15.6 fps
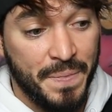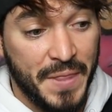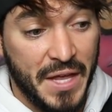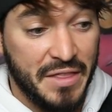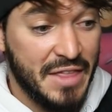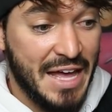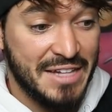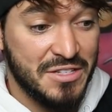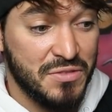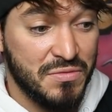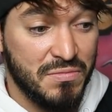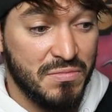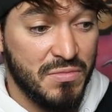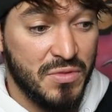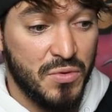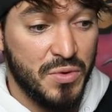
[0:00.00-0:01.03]
Like, that's
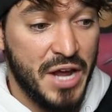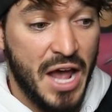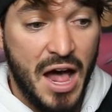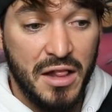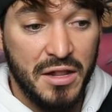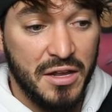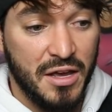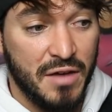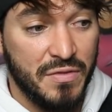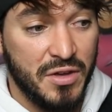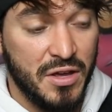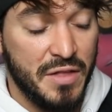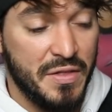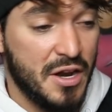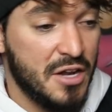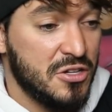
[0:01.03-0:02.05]
the reality of
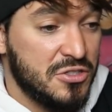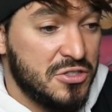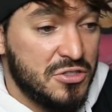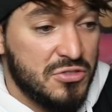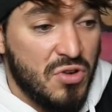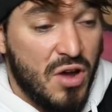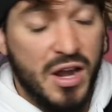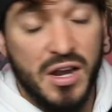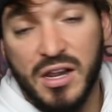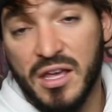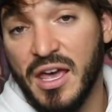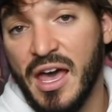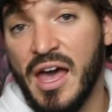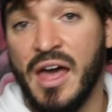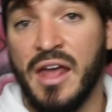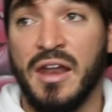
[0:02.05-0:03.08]
it, and then I just tried it
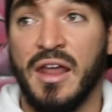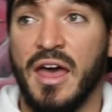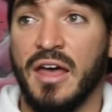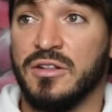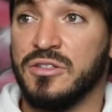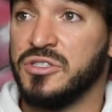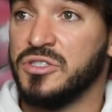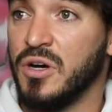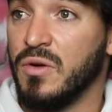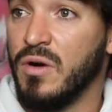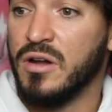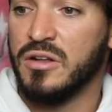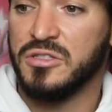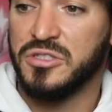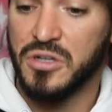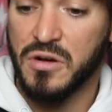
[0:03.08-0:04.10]
again, and so
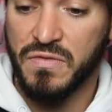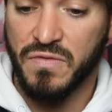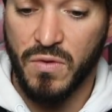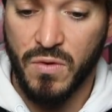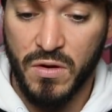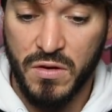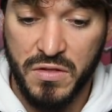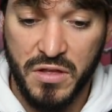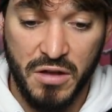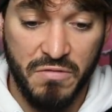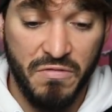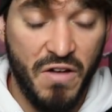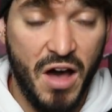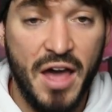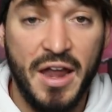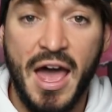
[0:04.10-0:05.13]
on and so forth, and
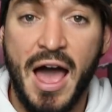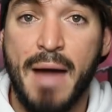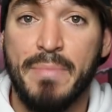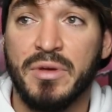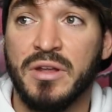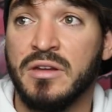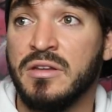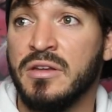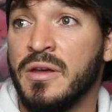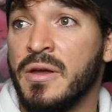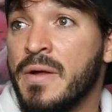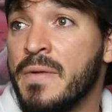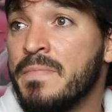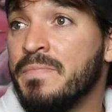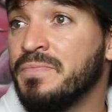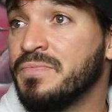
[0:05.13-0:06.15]
Vine happened,
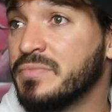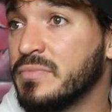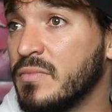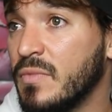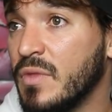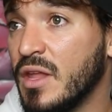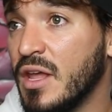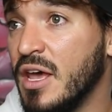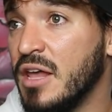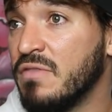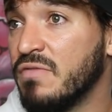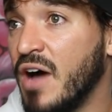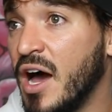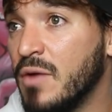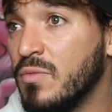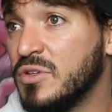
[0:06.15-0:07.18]
and
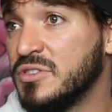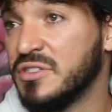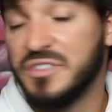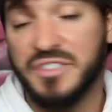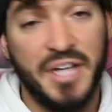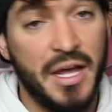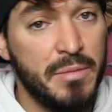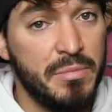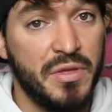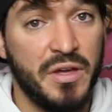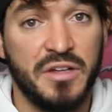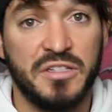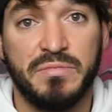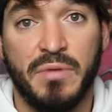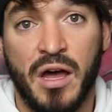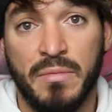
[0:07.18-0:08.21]
Vine was the same
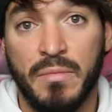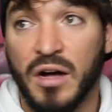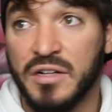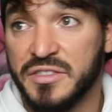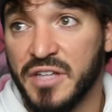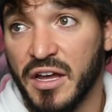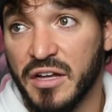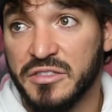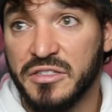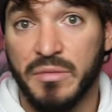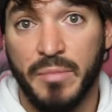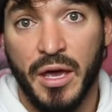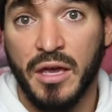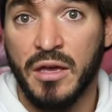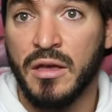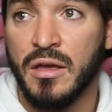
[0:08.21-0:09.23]
thing as buying Mustangs to
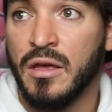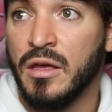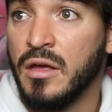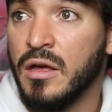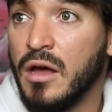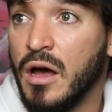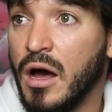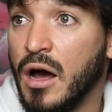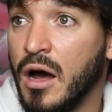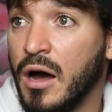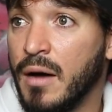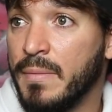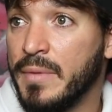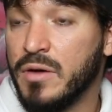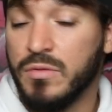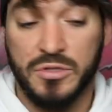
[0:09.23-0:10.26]
me.
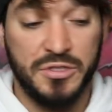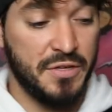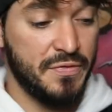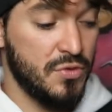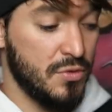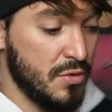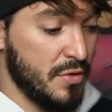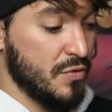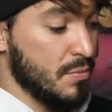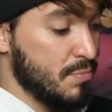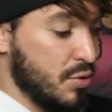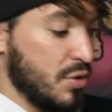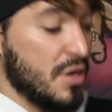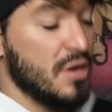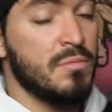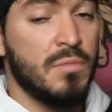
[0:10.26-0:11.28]
It was if you
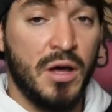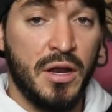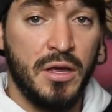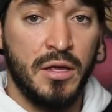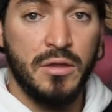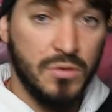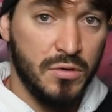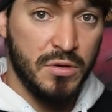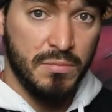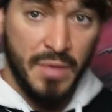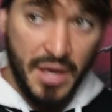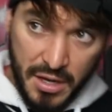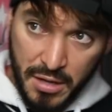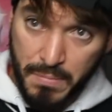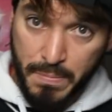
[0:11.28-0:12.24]
put in money, you can make